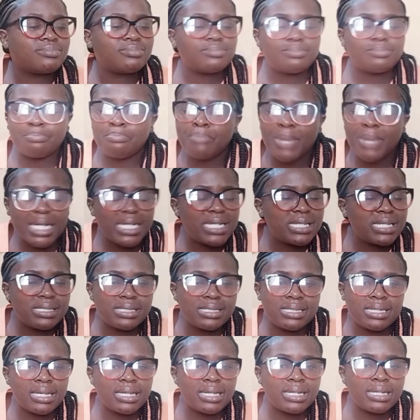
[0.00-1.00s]

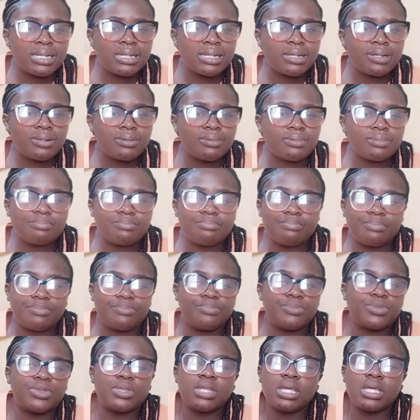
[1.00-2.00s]
medicine
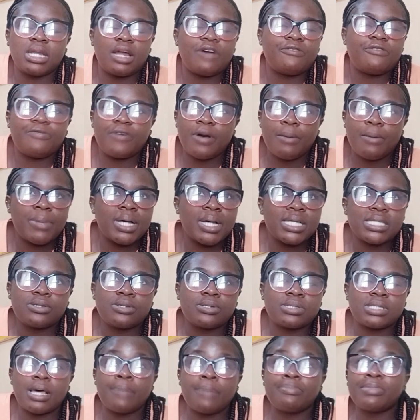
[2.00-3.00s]
in a pharmacy
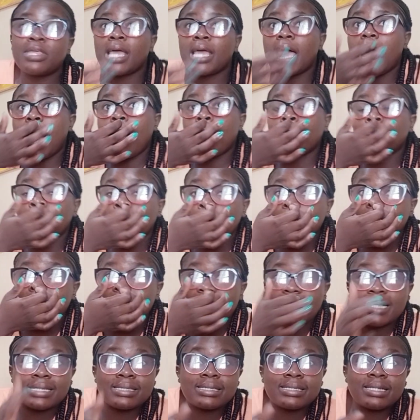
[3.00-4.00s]
or something. I'm not
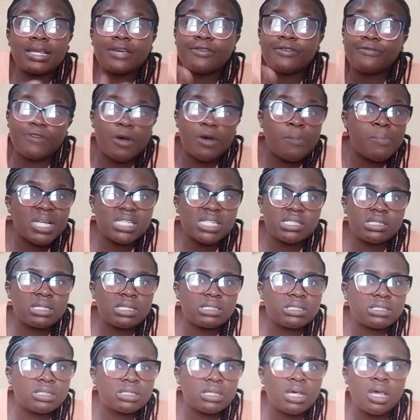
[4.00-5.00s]
canceling
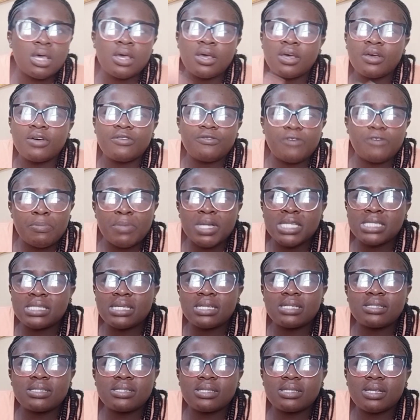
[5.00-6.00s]
pharmacists,
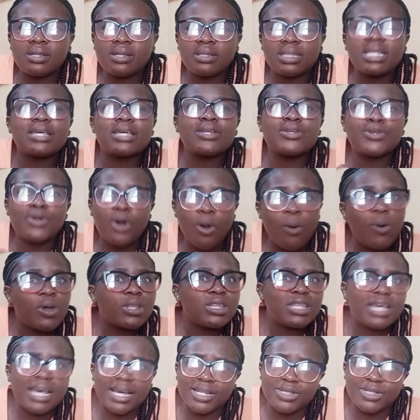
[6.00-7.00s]
they know
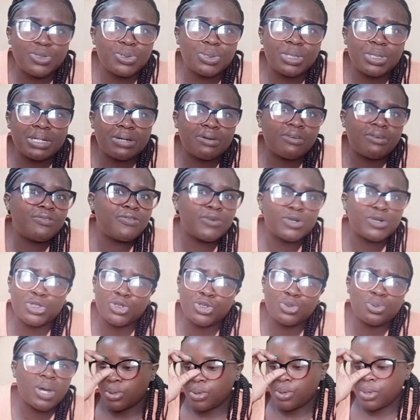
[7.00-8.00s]
what they are doing for
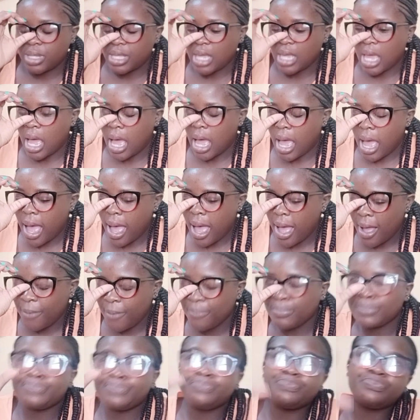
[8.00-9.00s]
sure. So yeah,
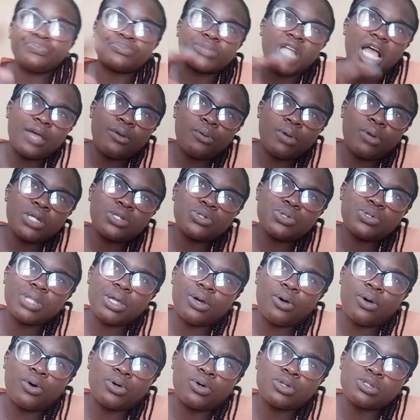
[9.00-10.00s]
I went to
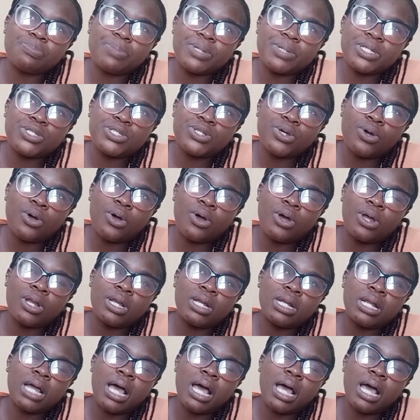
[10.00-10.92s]
the hospital